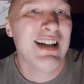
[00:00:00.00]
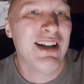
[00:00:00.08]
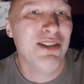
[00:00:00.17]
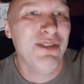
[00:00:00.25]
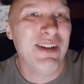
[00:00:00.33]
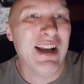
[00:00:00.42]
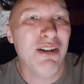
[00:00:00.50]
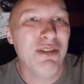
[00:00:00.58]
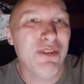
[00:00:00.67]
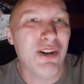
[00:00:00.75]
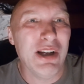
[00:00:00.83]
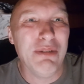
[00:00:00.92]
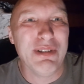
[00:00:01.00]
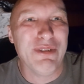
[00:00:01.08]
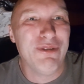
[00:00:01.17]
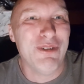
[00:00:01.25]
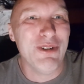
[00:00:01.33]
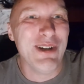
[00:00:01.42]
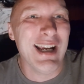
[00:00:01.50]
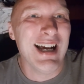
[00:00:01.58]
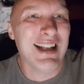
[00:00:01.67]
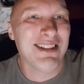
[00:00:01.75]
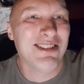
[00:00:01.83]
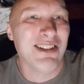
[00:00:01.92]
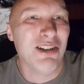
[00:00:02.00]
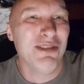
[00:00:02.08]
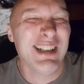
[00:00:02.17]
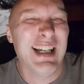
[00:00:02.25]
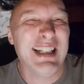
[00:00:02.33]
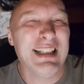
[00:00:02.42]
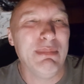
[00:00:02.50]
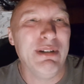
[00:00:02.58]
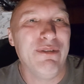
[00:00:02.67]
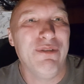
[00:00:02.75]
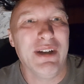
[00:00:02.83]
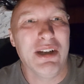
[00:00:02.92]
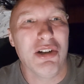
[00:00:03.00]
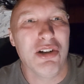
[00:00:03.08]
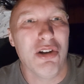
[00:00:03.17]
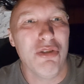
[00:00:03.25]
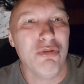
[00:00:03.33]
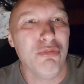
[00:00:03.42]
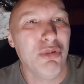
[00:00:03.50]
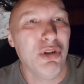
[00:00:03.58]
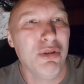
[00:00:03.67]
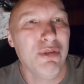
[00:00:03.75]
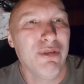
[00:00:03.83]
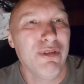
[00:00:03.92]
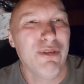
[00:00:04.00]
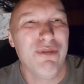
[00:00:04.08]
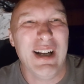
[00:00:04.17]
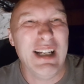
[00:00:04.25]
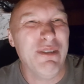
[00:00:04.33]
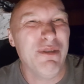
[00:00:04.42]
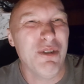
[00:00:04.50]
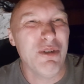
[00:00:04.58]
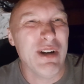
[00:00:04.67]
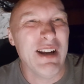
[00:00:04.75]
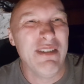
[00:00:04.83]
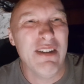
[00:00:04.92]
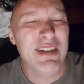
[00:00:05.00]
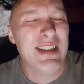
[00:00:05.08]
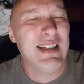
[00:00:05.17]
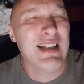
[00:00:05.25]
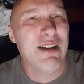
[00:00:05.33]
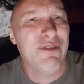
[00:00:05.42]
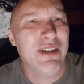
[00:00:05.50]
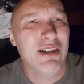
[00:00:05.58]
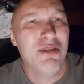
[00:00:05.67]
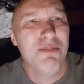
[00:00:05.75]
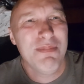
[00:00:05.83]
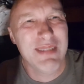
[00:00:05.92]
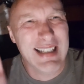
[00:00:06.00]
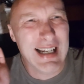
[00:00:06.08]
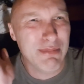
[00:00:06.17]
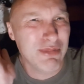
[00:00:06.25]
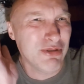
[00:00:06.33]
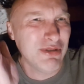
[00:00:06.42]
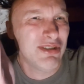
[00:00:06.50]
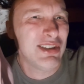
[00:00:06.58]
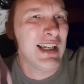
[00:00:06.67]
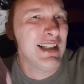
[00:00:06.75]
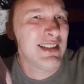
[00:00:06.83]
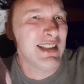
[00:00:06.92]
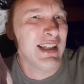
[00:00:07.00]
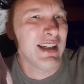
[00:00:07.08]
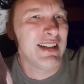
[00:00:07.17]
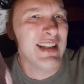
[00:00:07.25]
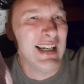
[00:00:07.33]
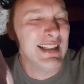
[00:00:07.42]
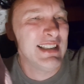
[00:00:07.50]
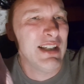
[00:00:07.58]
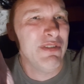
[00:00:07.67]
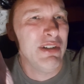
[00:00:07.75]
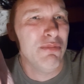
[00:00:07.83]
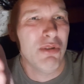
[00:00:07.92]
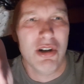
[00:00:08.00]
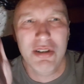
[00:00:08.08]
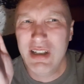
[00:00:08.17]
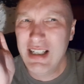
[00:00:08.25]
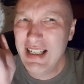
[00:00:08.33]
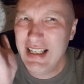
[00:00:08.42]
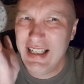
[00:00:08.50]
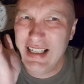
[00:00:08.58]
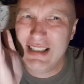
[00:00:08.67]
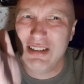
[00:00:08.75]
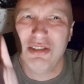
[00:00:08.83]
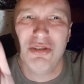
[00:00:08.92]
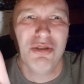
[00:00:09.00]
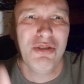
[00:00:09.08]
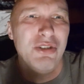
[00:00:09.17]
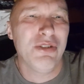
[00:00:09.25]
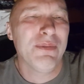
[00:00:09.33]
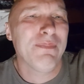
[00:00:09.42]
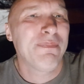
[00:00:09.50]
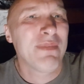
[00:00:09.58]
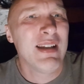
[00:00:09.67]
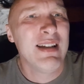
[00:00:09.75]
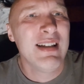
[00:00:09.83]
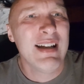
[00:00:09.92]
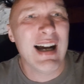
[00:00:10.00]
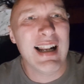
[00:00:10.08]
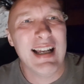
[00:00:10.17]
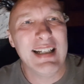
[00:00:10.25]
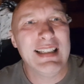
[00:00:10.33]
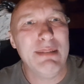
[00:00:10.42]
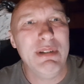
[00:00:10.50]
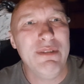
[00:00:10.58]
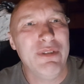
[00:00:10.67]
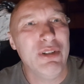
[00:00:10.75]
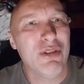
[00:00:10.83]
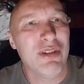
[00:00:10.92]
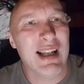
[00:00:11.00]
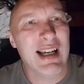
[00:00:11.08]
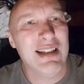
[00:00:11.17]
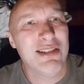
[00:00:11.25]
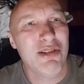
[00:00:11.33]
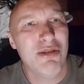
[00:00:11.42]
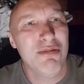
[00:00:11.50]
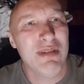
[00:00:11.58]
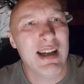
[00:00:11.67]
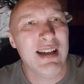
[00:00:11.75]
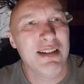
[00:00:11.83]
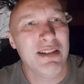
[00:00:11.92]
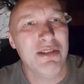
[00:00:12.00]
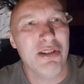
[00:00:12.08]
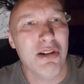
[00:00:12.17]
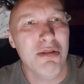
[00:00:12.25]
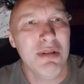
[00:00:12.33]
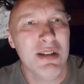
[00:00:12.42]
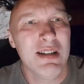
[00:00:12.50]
I love it. I always thought he was a funny actor. I always liked him in Fiddler on the Roof. Very funny. You've never seen that film? Damn good classic, 1971. It's a dudden. I liked him in For Your Eyes Only, you know.